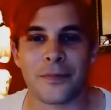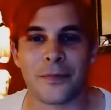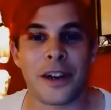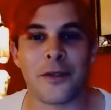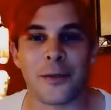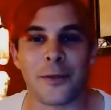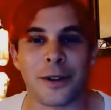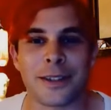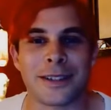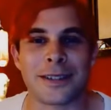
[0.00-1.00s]
whatever
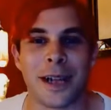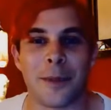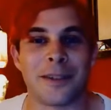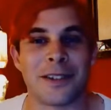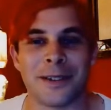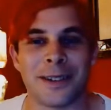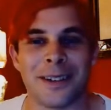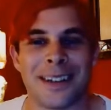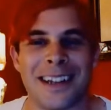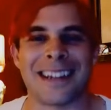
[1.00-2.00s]
works. I'm still
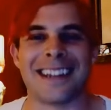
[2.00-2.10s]
here.